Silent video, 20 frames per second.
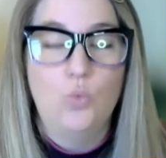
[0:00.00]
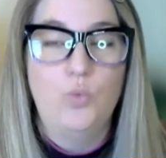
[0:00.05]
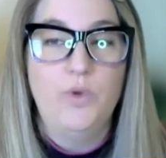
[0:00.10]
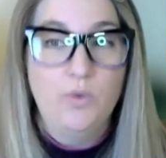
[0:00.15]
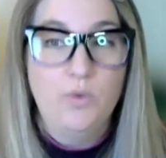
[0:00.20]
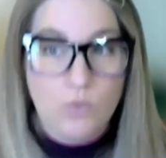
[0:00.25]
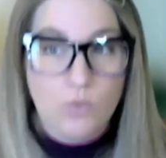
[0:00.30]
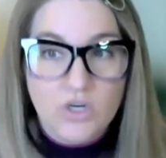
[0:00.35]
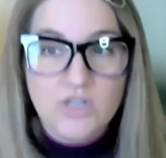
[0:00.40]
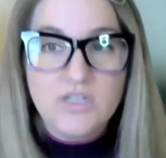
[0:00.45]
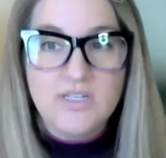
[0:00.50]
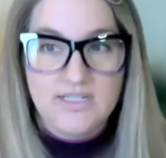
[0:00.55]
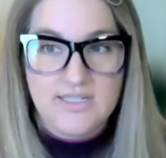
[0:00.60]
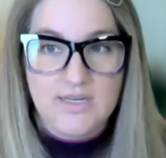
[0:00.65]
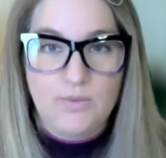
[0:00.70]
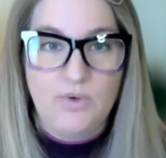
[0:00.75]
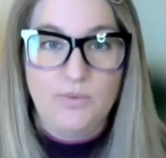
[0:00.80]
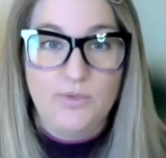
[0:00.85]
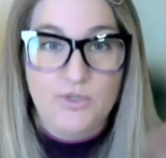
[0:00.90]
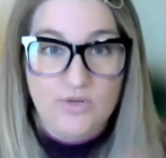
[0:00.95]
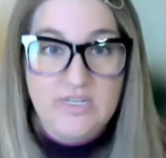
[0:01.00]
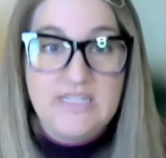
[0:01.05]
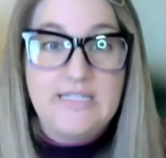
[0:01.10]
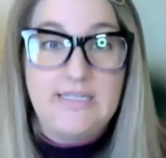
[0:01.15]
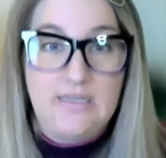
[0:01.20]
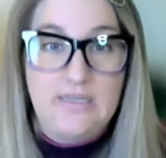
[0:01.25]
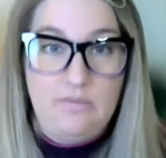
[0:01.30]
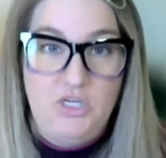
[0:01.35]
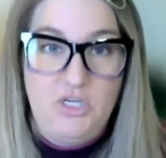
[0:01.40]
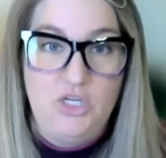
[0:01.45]
we were design we were doing
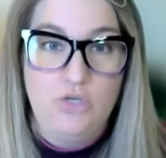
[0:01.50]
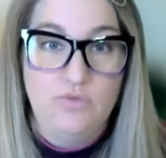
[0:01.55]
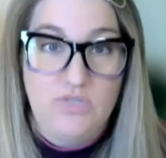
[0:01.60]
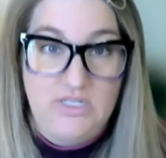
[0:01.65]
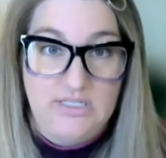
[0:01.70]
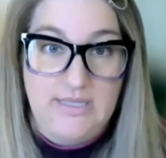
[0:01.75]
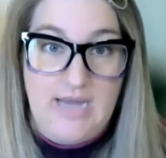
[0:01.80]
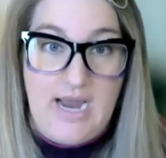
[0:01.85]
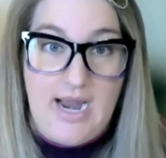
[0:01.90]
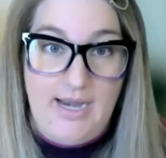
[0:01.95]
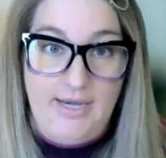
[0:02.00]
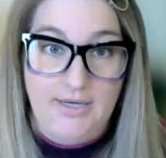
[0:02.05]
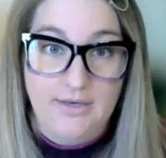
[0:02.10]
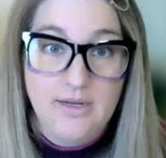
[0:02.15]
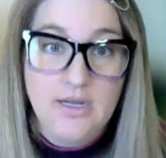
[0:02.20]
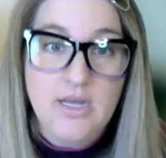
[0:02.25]
cpu design